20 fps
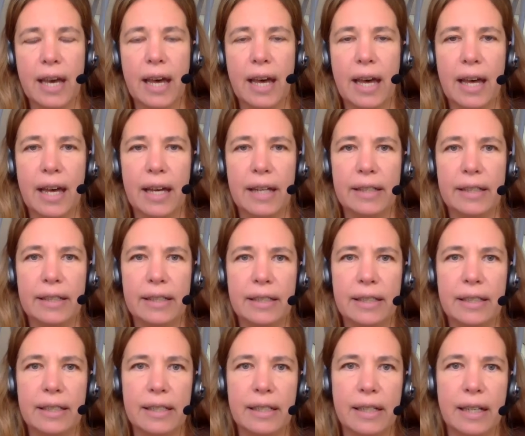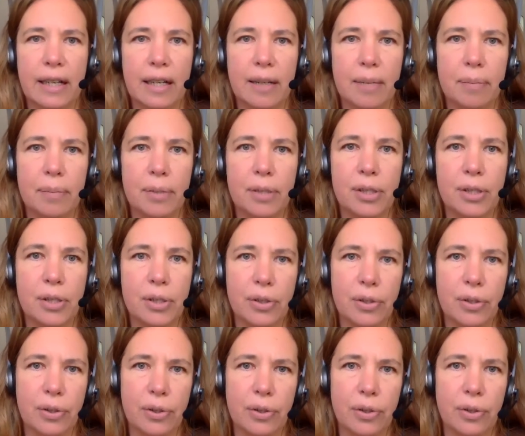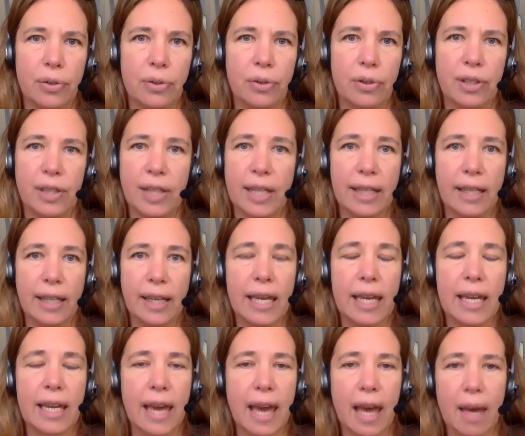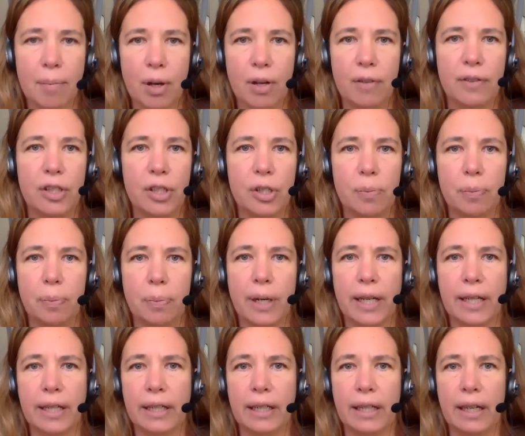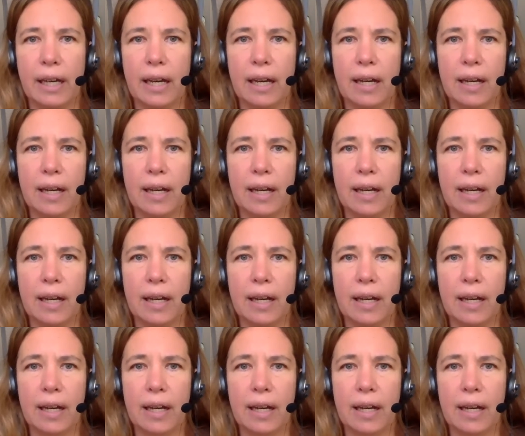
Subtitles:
and he came over to bring